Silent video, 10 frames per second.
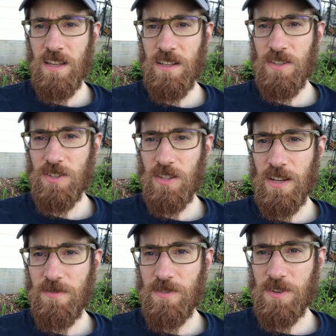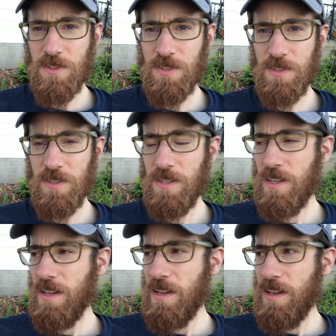1st.
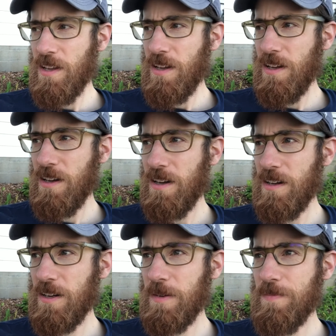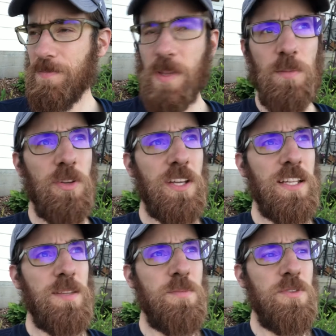I'm looking
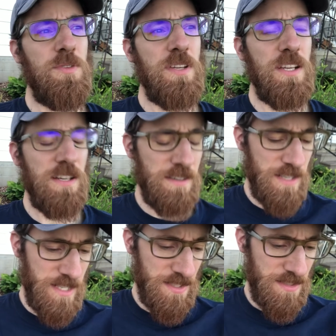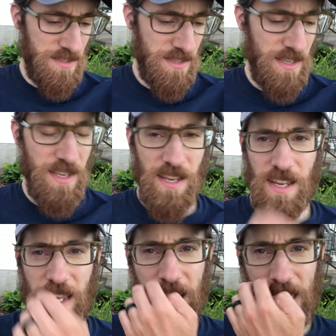at the moon here and it's
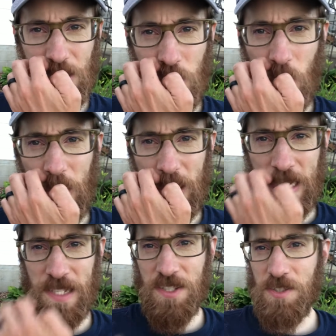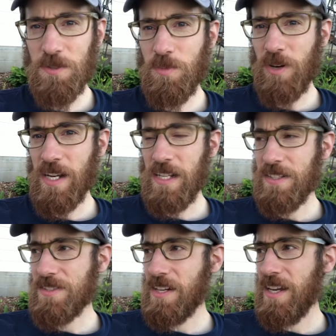8:20 and it's still bright
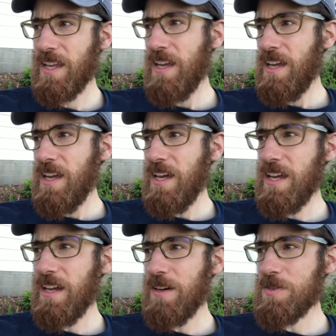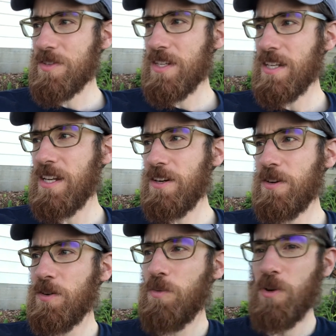outside. Hey, I was sitting
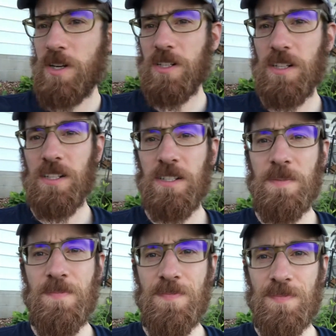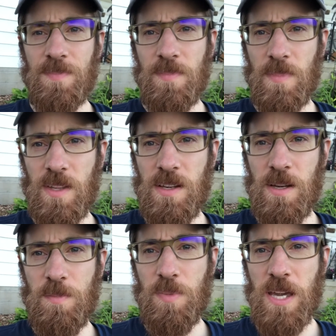here working on
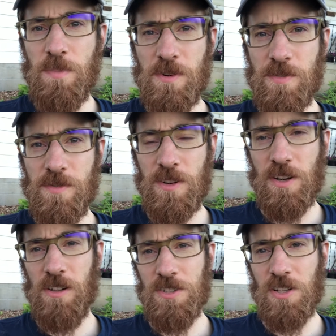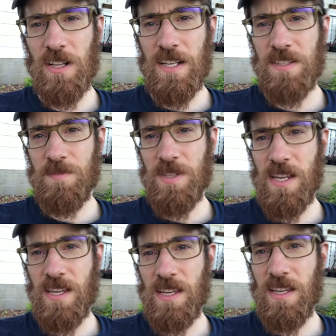a paper for a college class I'm
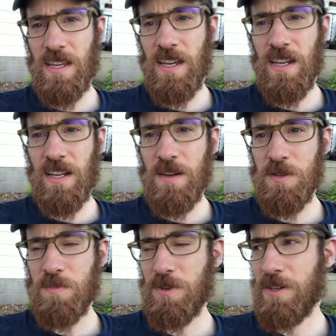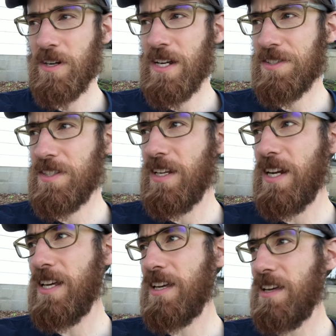taking, and I was
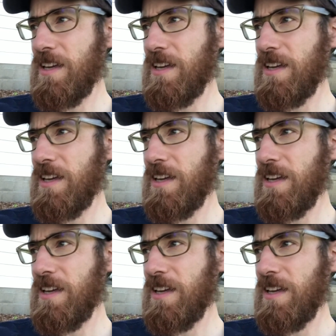procrastinating,